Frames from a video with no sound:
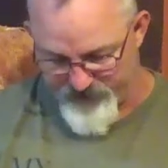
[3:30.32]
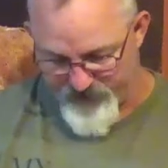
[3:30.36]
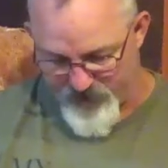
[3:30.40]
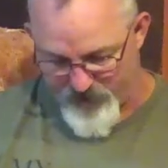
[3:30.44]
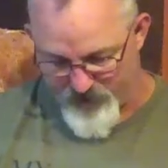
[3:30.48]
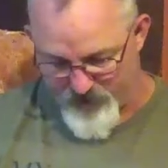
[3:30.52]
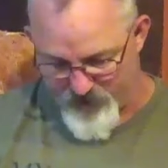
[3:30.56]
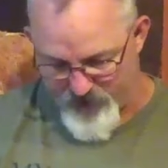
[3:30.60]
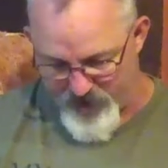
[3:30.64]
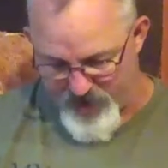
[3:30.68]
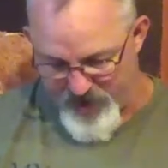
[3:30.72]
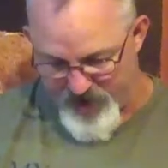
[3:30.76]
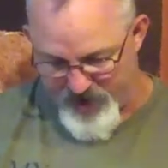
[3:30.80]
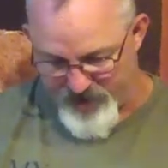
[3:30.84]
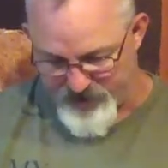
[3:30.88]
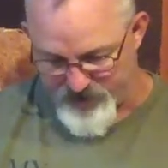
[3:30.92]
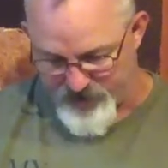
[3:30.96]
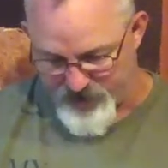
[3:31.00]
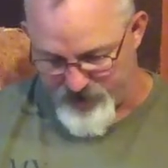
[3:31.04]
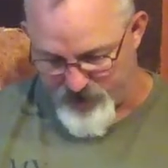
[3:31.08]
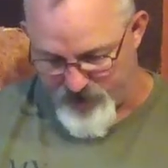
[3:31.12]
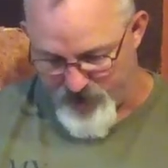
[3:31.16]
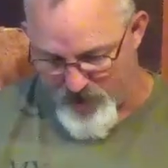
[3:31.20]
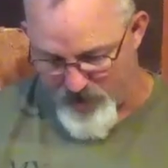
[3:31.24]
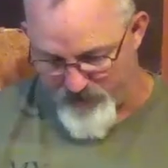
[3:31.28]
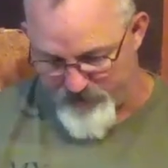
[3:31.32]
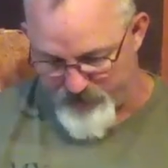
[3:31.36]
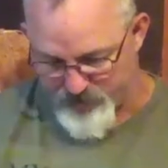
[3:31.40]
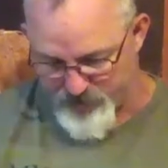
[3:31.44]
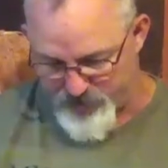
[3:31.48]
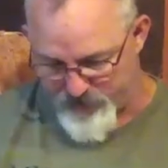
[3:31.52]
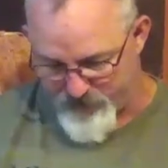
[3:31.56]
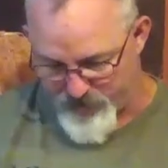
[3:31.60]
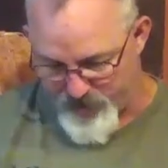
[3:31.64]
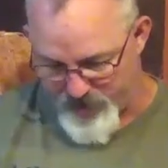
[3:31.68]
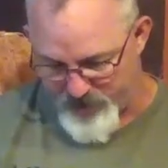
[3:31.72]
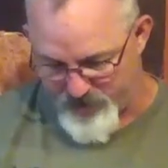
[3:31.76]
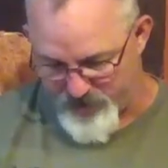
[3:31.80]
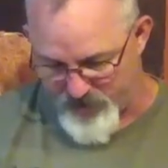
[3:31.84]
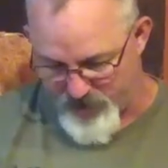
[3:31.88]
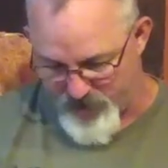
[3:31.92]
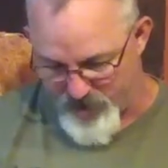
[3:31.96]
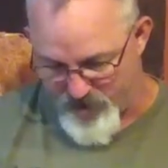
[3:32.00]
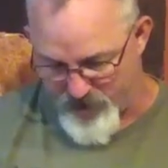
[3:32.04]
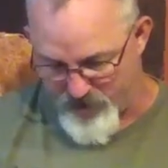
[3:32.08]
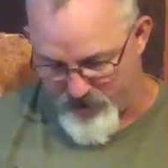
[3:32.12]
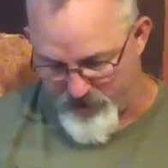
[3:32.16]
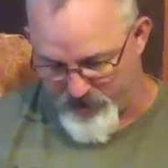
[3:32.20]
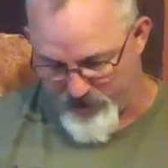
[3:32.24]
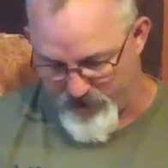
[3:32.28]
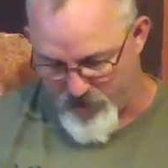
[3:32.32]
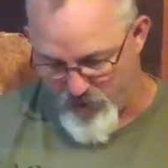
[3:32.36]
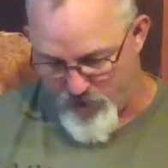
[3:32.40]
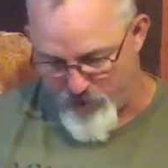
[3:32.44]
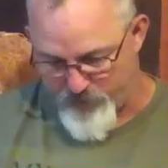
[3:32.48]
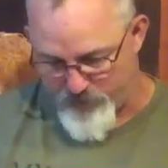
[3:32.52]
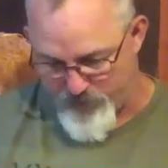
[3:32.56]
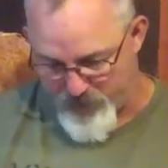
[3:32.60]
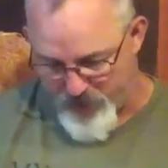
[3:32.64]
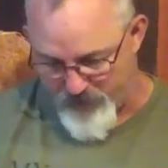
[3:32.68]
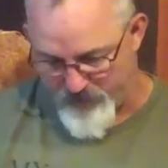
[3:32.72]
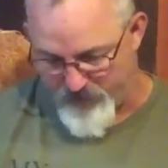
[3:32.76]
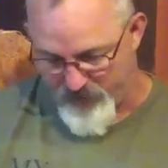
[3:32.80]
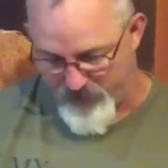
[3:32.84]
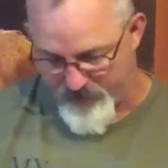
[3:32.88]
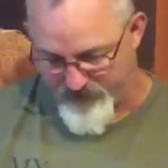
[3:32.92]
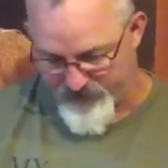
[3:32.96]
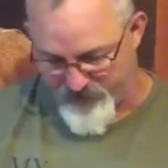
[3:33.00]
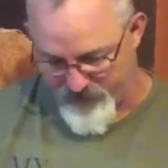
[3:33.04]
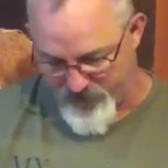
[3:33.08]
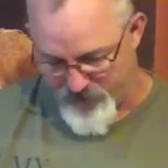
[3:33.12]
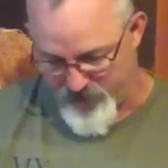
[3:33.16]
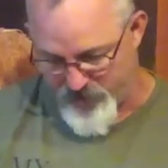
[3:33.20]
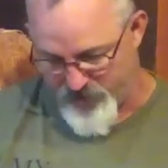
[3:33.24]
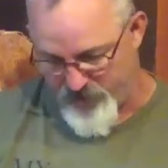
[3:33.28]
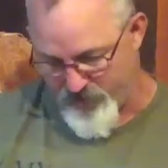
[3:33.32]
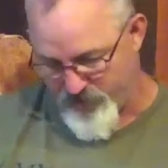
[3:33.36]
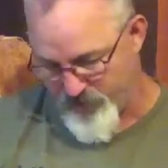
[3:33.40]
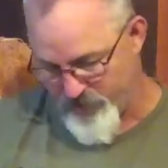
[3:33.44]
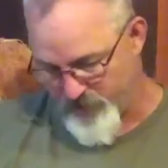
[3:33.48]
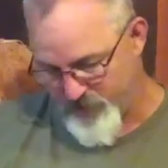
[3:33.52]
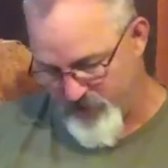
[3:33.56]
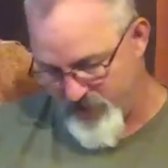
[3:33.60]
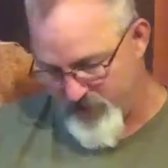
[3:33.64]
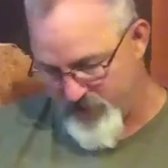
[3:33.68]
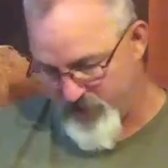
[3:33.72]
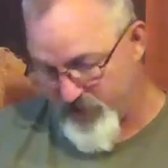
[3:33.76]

Father, we ask that you help us to break the huddle and go public for you.